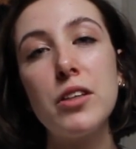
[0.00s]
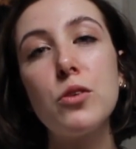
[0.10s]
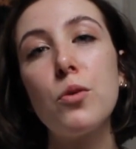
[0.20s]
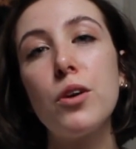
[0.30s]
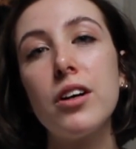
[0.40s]
my
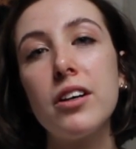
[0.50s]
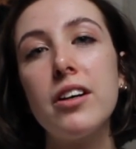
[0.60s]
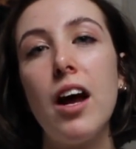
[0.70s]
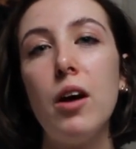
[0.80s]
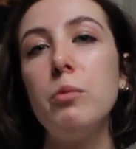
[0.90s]
tour
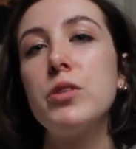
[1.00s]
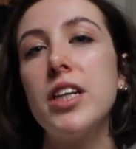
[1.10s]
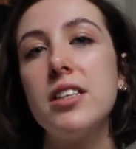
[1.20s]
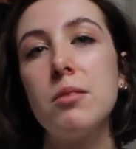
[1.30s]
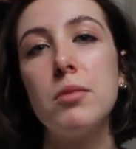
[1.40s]
could help
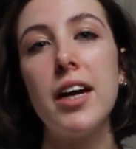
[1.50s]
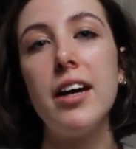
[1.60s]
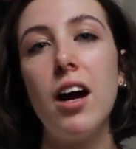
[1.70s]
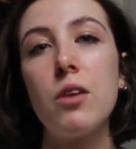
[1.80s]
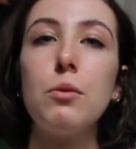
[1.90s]
shed some
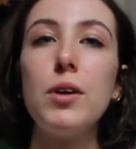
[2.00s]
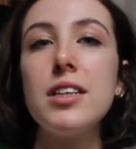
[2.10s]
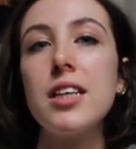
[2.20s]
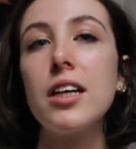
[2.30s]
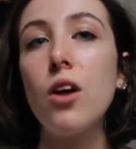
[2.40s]
light on what
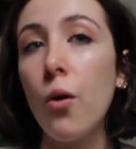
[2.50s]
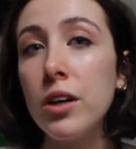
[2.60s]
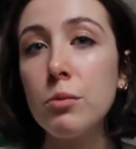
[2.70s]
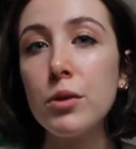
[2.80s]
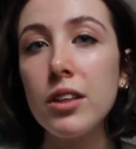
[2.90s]
it's like
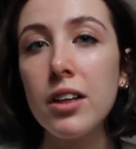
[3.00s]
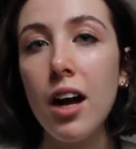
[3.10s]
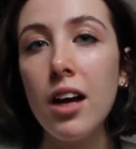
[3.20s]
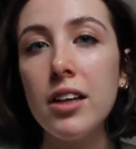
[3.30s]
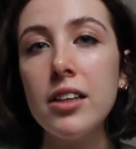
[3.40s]
going to Brooklyn
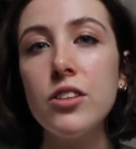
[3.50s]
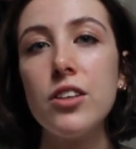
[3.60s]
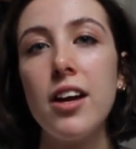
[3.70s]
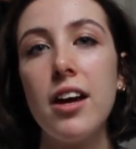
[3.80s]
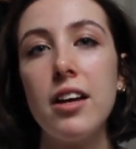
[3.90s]

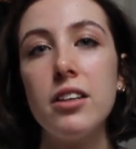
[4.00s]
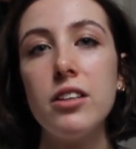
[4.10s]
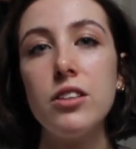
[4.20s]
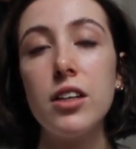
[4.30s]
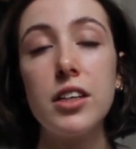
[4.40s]
College
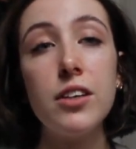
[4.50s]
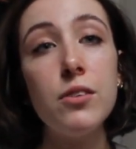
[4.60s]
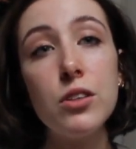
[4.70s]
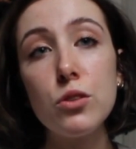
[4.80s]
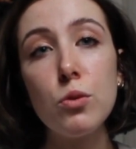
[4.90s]
and a
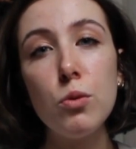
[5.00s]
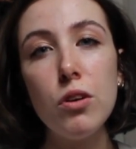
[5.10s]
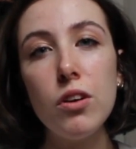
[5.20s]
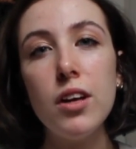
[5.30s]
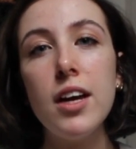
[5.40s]
CUNY
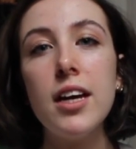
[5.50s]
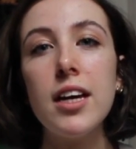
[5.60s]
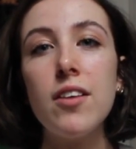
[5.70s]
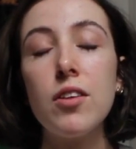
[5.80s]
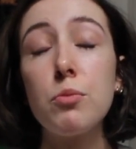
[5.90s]
school,
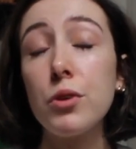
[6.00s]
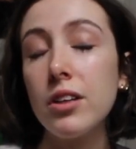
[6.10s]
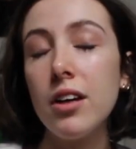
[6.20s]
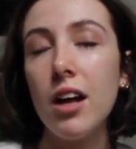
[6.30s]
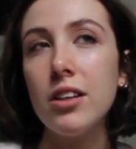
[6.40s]
even though
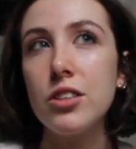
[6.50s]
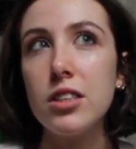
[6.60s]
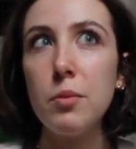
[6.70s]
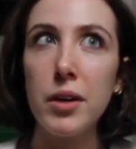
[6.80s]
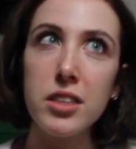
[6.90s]
Brooklyn College
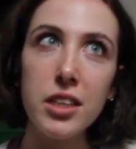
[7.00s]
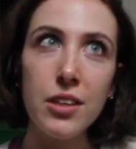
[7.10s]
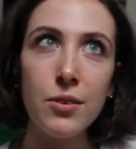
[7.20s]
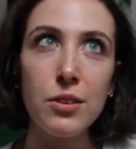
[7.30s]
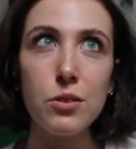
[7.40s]
is the best
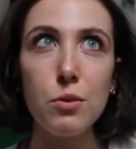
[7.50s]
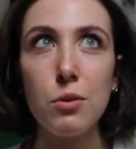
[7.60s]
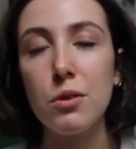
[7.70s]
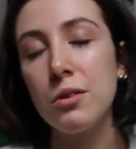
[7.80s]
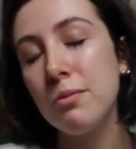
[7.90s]
CUNY
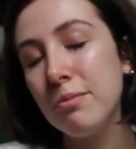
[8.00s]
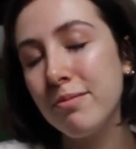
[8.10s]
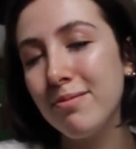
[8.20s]
school,